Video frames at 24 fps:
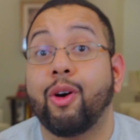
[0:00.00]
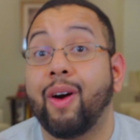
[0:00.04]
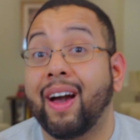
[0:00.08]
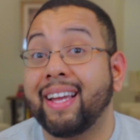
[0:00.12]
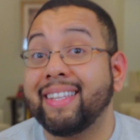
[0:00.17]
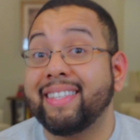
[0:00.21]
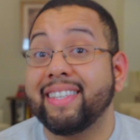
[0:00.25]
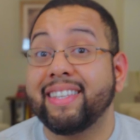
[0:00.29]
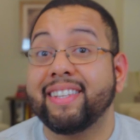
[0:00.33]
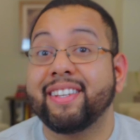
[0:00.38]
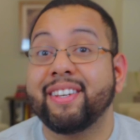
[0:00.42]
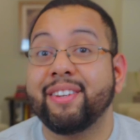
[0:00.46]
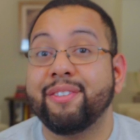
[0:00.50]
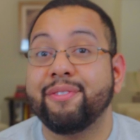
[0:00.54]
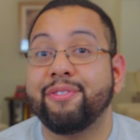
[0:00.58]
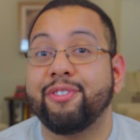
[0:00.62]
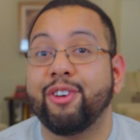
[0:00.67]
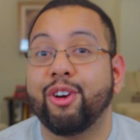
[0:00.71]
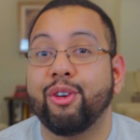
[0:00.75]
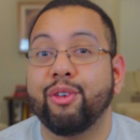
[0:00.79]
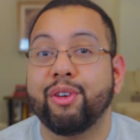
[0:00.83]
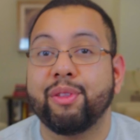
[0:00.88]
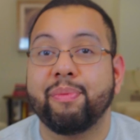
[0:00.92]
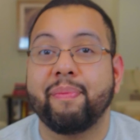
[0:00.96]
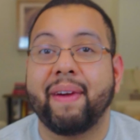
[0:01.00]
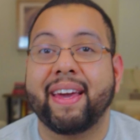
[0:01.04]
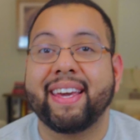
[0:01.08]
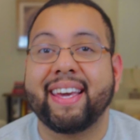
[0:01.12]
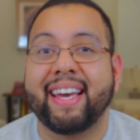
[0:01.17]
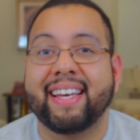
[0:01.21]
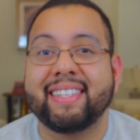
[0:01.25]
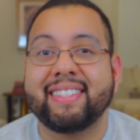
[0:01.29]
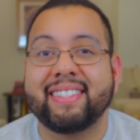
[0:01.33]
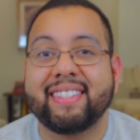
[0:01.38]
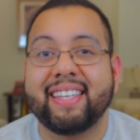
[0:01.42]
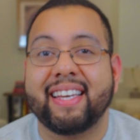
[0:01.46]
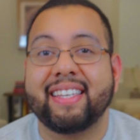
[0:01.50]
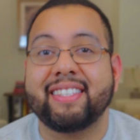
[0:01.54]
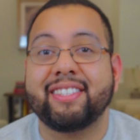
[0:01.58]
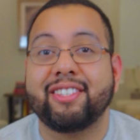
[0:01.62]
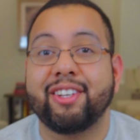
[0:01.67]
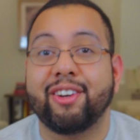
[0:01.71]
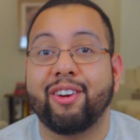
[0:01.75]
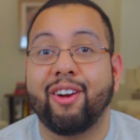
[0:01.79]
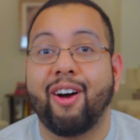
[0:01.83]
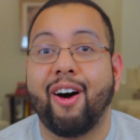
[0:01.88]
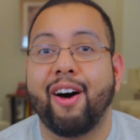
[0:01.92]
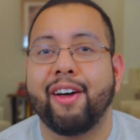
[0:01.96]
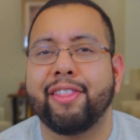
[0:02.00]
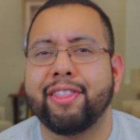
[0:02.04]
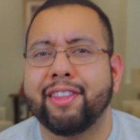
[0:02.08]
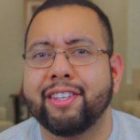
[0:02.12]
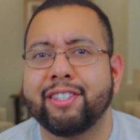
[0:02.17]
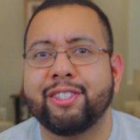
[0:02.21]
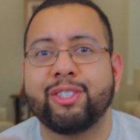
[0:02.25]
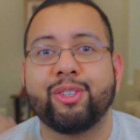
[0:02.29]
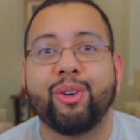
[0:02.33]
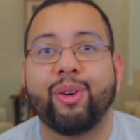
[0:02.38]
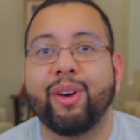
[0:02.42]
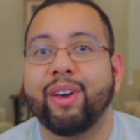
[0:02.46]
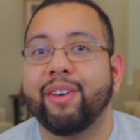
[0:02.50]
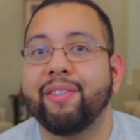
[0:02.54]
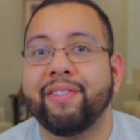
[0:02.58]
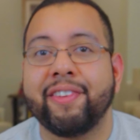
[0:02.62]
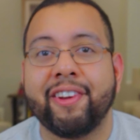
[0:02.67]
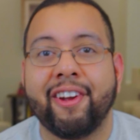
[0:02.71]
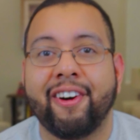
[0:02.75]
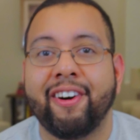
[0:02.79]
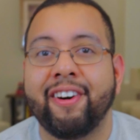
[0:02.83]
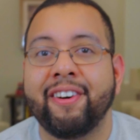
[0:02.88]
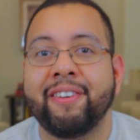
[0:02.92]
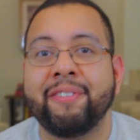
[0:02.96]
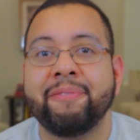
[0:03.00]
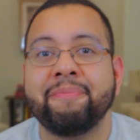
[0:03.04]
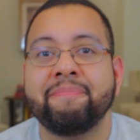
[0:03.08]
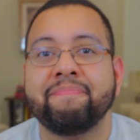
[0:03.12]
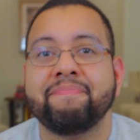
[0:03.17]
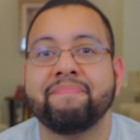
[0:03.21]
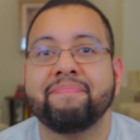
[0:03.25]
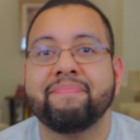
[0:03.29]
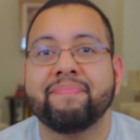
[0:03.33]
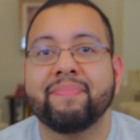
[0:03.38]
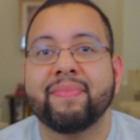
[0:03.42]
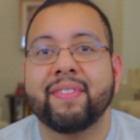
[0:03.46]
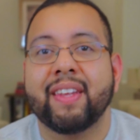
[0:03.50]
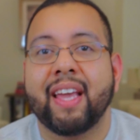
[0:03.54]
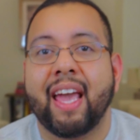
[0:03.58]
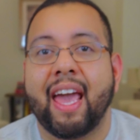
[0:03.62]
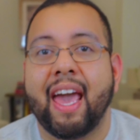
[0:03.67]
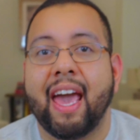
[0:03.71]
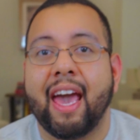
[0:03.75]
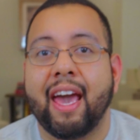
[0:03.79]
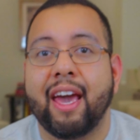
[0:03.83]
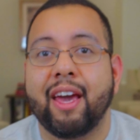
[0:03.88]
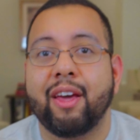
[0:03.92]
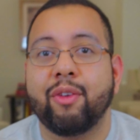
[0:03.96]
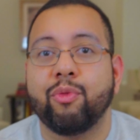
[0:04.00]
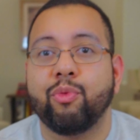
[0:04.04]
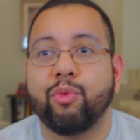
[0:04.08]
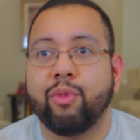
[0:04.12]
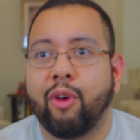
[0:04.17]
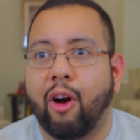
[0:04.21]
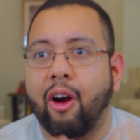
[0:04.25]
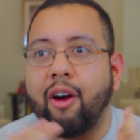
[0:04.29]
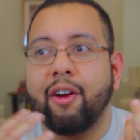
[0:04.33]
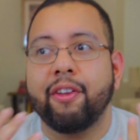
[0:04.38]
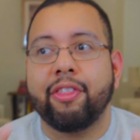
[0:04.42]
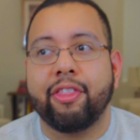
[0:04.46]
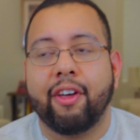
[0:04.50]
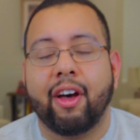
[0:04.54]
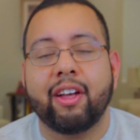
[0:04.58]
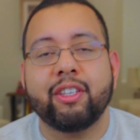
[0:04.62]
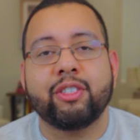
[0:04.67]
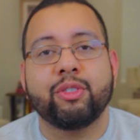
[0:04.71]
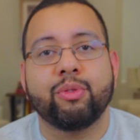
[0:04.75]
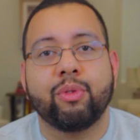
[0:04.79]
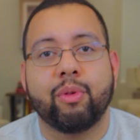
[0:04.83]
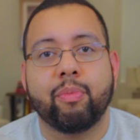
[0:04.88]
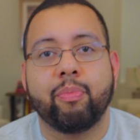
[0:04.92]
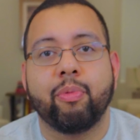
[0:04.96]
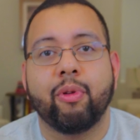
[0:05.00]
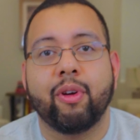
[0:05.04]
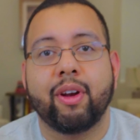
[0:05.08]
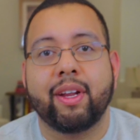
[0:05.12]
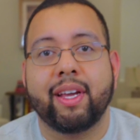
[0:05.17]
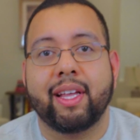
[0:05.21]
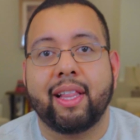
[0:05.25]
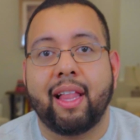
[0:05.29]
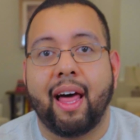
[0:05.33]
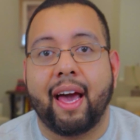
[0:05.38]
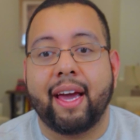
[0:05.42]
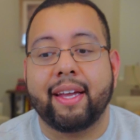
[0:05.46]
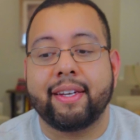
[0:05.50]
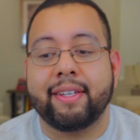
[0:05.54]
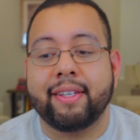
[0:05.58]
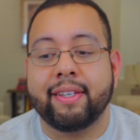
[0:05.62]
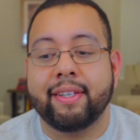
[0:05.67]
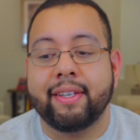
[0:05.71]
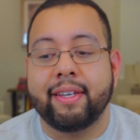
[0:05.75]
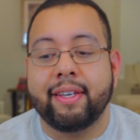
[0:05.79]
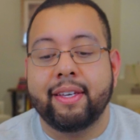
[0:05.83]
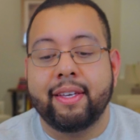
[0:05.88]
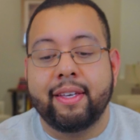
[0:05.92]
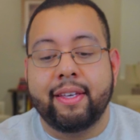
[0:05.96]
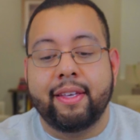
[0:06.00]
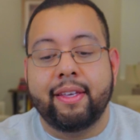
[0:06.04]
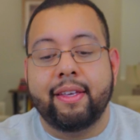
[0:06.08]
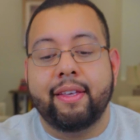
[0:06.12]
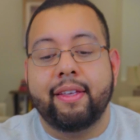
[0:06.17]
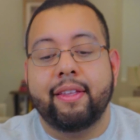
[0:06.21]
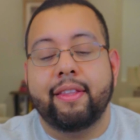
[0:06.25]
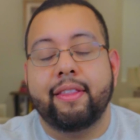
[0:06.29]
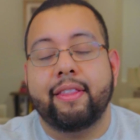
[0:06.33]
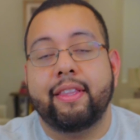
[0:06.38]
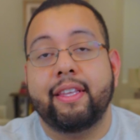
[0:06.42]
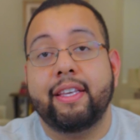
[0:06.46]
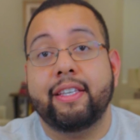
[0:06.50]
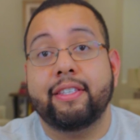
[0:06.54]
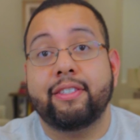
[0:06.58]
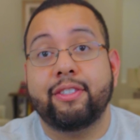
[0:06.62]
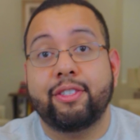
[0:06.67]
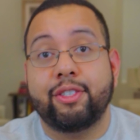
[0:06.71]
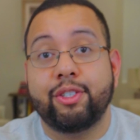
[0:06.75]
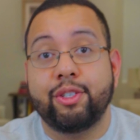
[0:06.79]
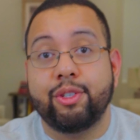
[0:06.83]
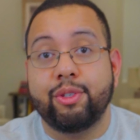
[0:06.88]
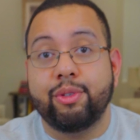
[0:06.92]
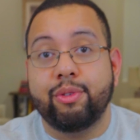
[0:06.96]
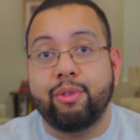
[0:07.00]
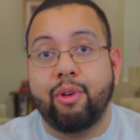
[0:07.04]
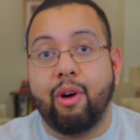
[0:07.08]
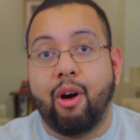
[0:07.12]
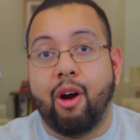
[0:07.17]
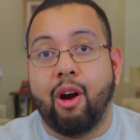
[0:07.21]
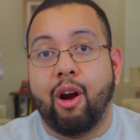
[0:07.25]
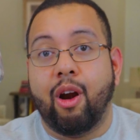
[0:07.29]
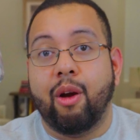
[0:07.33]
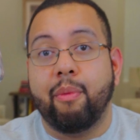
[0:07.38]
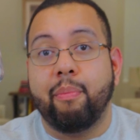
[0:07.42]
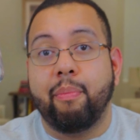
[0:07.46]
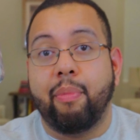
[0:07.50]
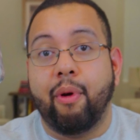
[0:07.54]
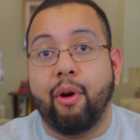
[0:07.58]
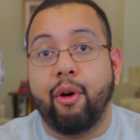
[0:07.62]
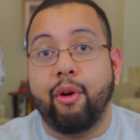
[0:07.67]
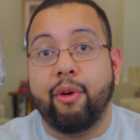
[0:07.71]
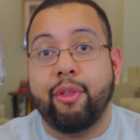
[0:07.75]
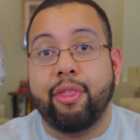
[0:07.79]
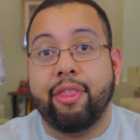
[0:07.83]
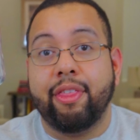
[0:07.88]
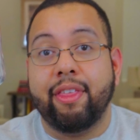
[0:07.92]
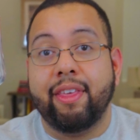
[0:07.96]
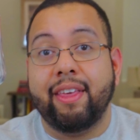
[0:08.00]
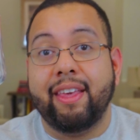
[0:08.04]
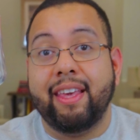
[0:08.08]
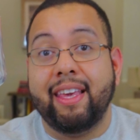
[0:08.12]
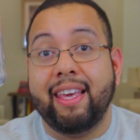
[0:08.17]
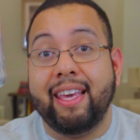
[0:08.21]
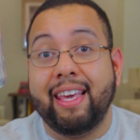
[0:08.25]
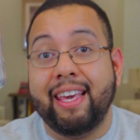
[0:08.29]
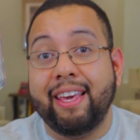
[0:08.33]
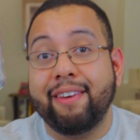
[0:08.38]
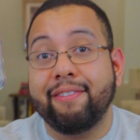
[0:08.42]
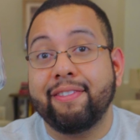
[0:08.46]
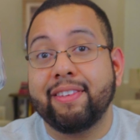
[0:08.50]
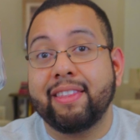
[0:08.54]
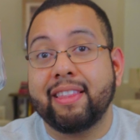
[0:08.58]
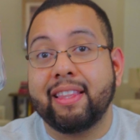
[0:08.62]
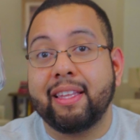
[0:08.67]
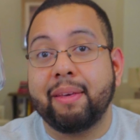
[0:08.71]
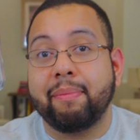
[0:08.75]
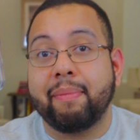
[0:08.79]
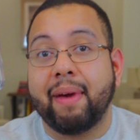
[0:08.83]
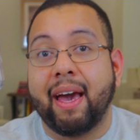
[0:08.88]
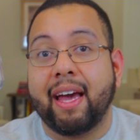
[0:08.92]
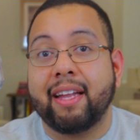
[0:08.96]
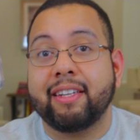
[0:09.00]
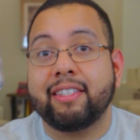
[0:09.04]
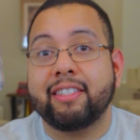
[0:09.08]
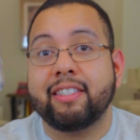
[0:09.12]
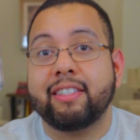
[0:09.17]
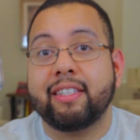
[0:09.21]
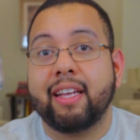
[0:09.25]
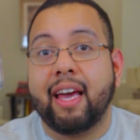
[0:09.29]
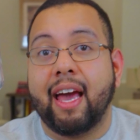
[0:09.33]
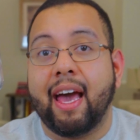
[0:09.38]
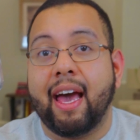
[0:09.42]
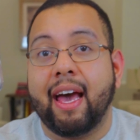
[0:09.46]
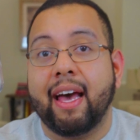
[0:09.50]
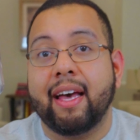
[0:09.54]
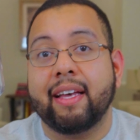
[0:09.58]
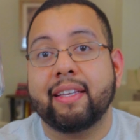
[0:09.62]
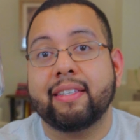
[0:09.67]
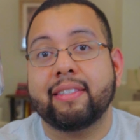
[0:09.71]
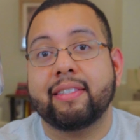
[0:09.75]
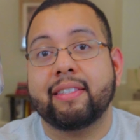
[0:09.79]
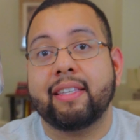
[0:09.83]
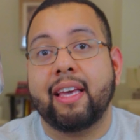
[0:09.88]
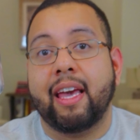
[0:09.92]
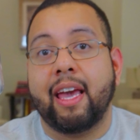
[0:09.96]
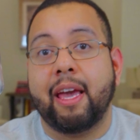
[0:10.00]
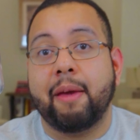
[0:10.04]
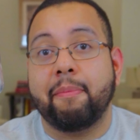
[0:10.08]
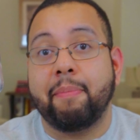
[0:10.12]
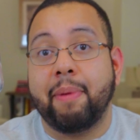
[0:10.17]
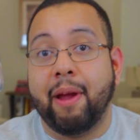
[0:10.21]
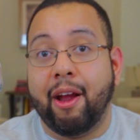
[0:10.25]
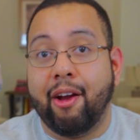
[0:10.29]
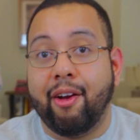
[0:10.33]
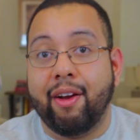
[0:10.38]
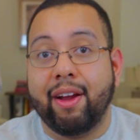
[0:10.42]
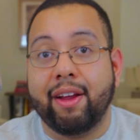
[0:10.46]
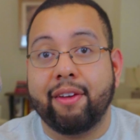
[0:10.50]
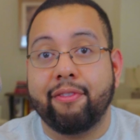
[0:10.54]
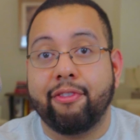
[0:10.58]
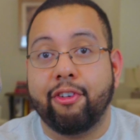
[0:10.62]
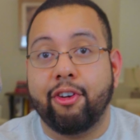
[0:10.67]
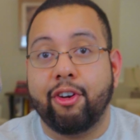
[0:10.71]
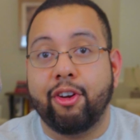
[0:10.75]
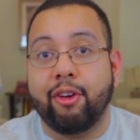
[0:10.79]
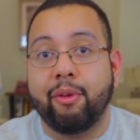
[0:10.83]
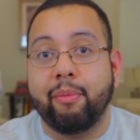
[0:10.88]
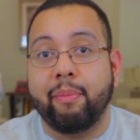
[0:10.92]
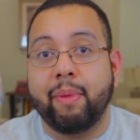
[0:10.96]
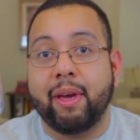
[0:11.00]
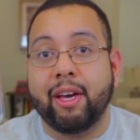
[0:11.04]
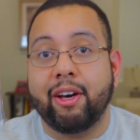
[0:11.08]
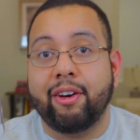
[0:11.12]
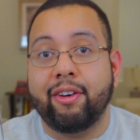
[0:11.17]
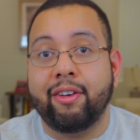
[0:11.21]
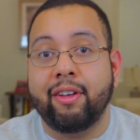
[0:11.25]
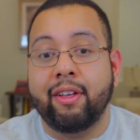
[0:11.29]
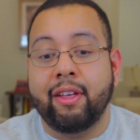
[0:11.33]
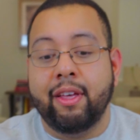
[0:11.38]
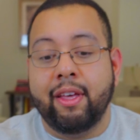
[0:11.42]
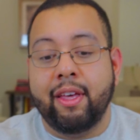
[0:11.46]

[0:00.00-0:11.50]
I did confer with my guest taster on the soy of it all, and our thoughts were pretty aligned. These two are both evenly matched as a pairing for your meal,